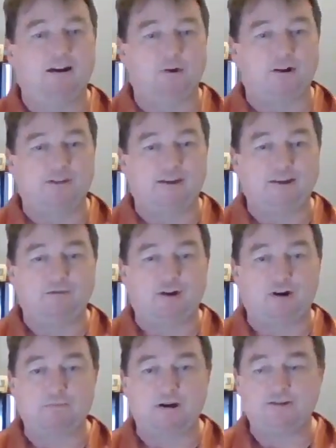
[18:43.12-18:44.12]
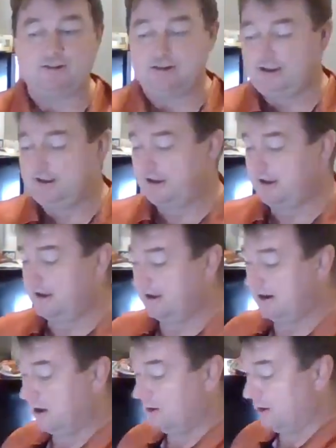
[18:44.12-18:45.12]
I want to thank you very much.
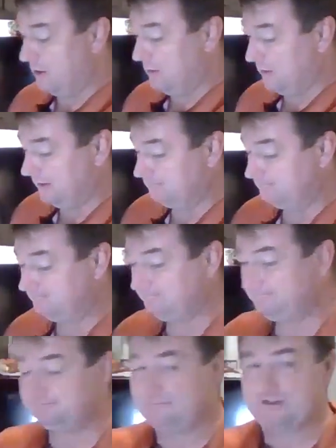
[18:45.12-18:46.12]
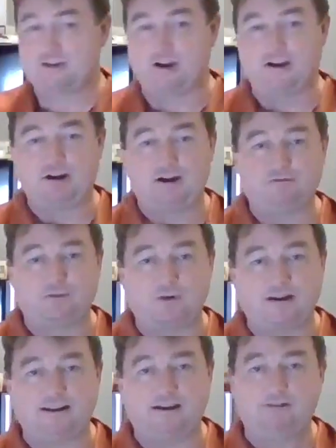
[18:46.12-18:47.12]
And I'll go and sign off for
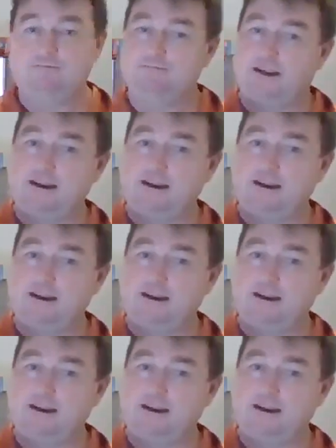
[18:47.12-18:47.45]
right now.